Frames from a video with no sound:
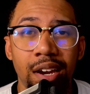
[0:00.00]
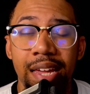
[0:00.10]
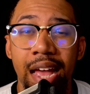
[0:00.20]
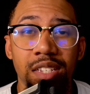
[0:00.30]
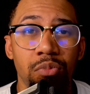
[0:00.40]

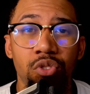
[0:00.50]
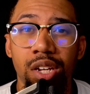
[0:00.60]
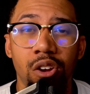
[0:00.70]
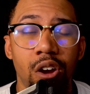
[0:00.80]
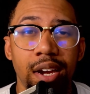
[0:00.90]
He has
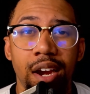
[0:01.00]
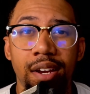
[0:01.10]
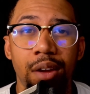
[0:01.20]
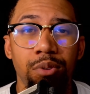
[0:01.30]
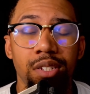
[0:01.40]
music on there
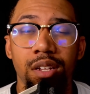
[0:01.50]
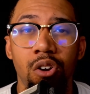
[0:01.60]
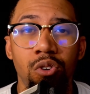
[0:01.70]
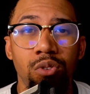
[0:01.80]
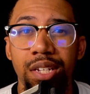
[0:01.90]
that was
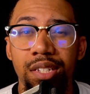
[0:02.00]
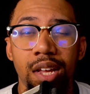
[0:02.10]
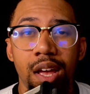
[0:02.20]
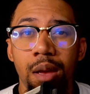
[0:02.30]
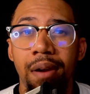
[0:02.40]
old as
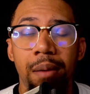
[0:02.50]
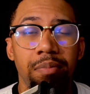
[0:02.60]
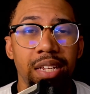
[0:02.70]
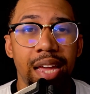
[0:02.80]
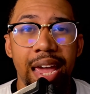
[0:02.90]

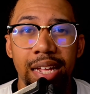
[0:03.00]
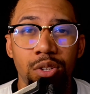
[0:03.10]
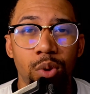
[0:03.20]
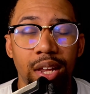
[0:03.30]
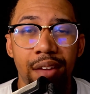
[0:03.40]
probably 8
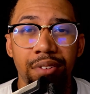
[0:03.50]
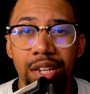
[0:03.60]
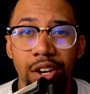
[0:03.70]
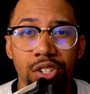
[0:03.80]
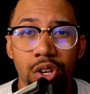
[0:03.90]
to 11
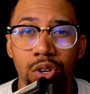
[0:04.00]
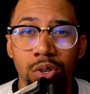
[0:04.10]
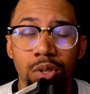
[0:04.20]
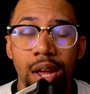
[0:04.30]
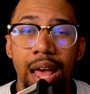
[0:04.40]
years old.